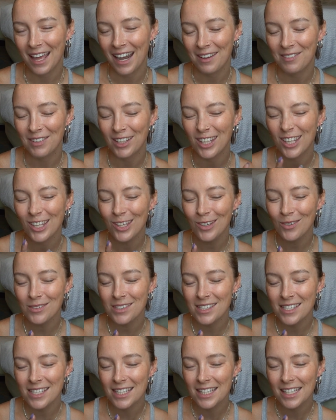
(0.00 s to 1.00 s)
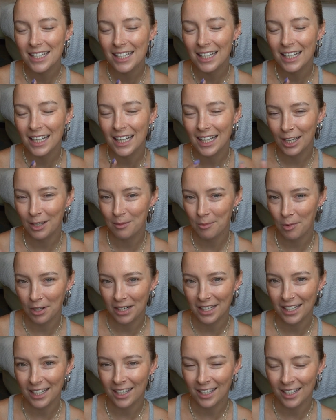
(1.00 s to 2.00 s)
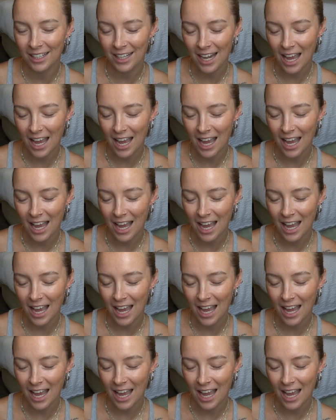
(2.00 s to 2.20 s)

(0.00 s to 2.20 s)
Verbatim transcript: and have a cute little morning here in